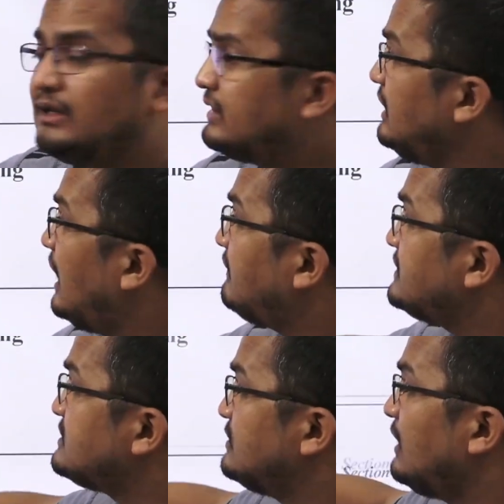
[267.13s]
3
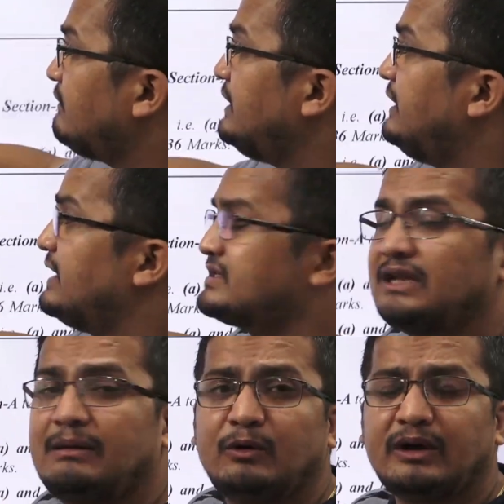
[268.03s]
hours is not very less
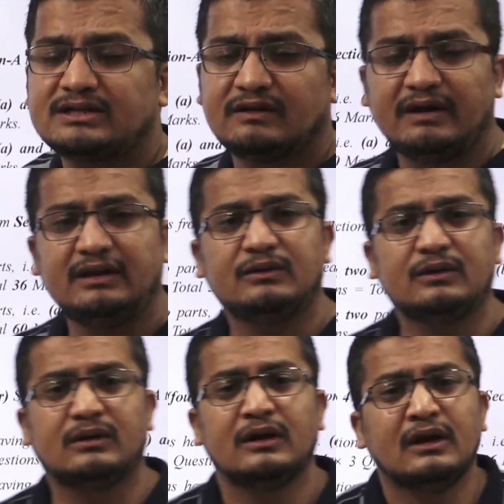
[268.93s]
time okay it's a very you
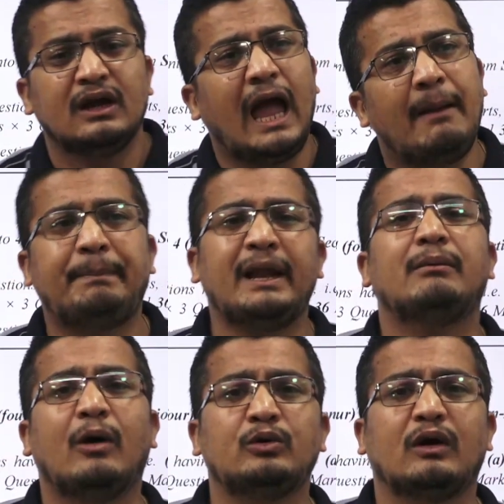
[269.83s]
know ample
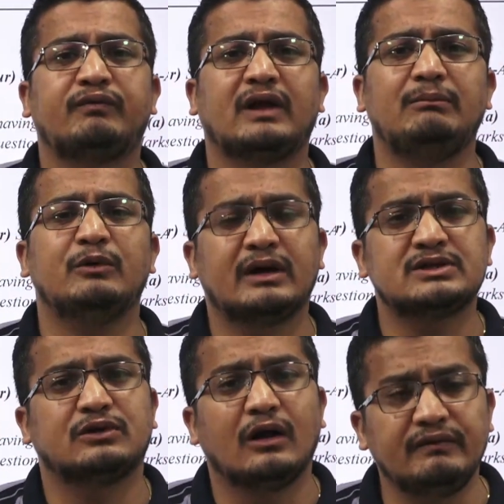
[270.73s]
amount of time you can
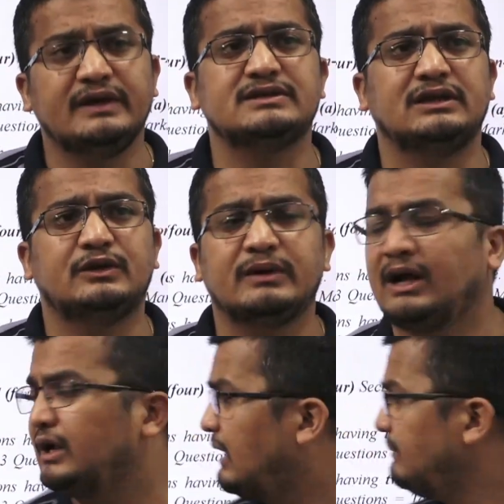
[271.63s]
solve easily you can
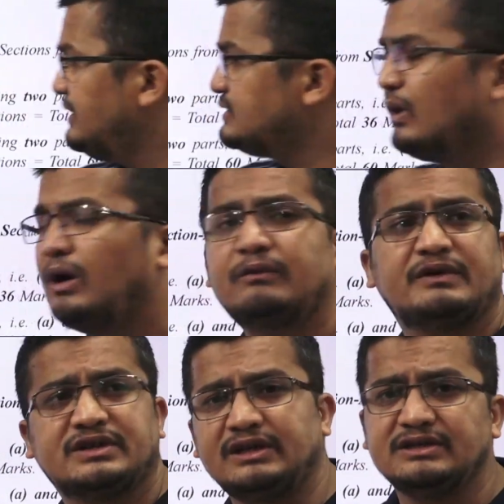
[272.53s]
attempt these all
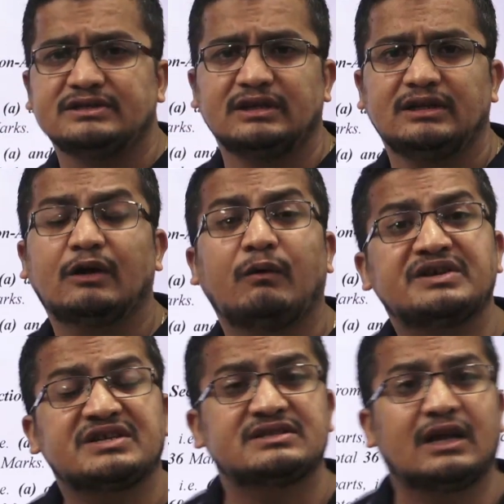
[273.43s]
questions easily the
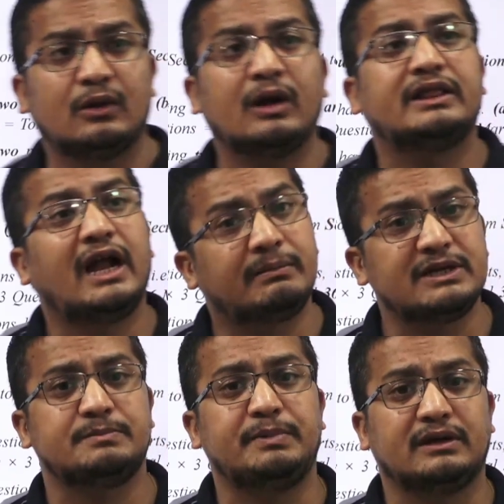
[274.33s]
questions are not that
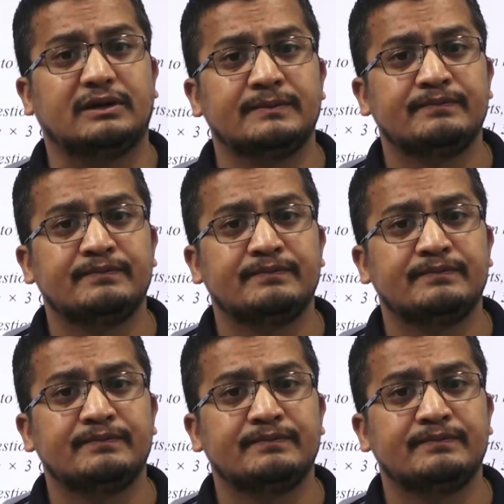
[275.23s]
much big